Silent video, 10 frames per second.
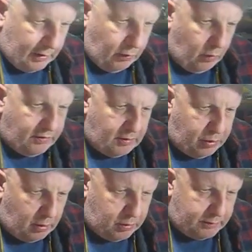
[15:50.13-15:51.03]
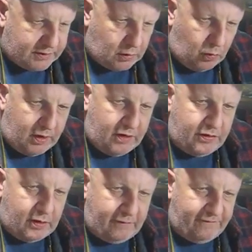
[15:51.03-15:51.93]
One of the problems with
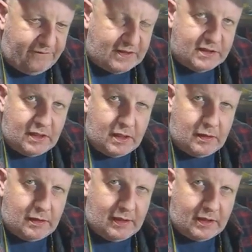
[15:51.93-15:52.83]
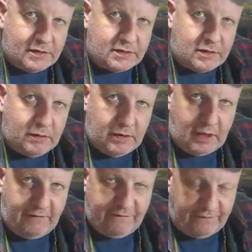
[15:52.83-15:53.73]
fitting legs to
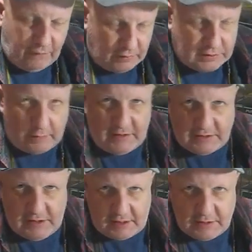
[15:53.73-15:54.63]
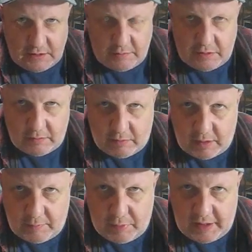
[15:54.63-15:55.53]
a floor tom is getting them in the
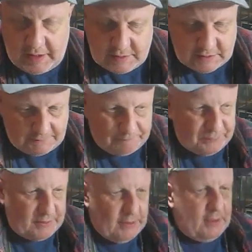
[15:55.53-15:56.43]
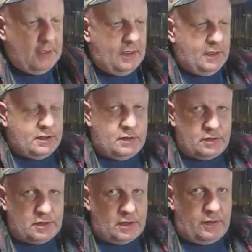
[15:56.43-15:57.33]
right place. It's not
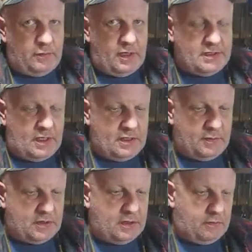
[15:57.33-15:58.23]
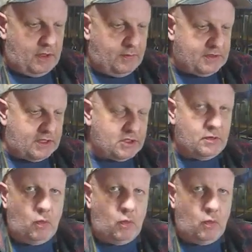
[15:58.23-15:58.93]
just at the right end, but in the right position.